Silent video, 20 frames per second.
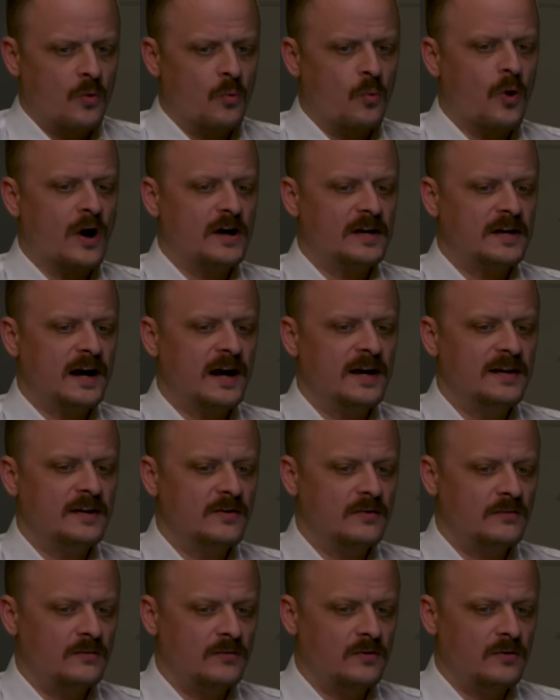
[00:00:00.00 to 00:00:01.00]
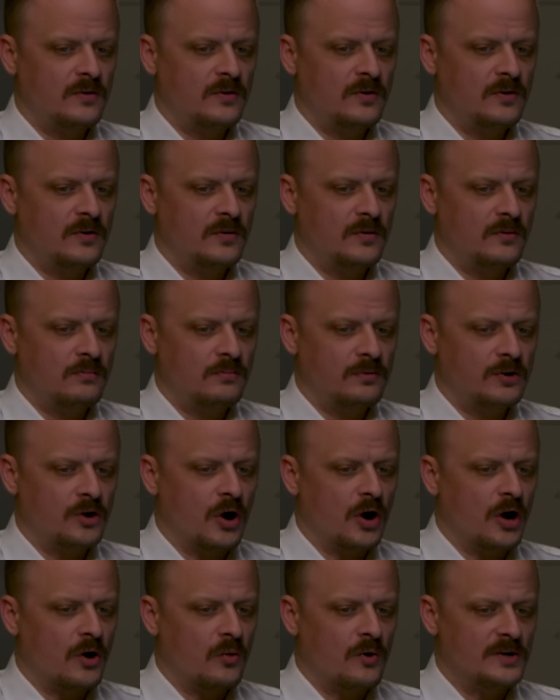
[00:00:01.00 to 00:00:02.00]
What kind of
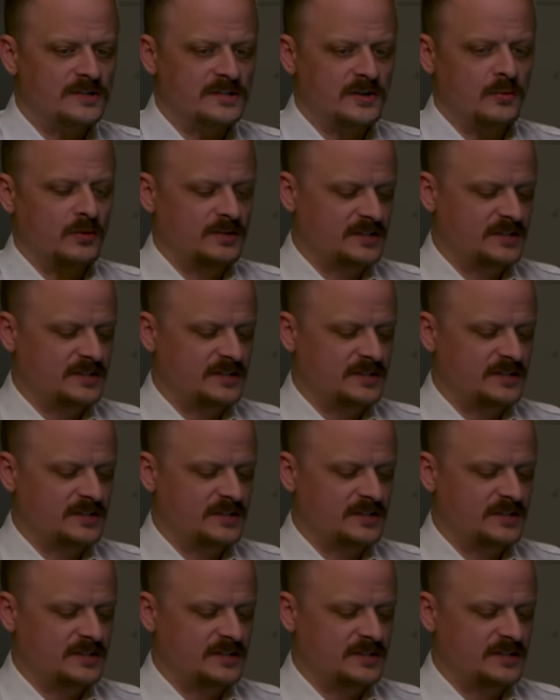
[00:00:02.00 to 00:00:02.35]
call was it?